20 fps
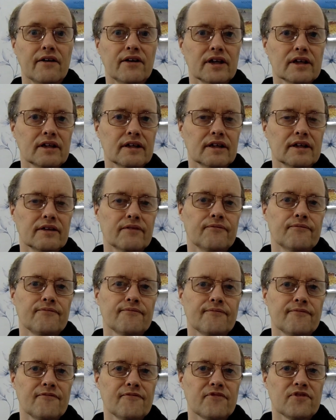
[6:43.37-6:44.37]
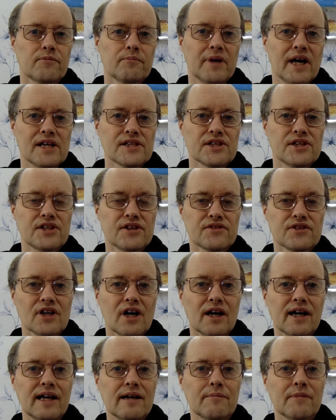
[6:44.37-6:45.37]
Erica from Passage of
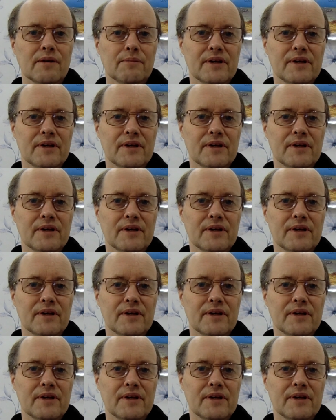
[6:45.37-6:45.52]
Time.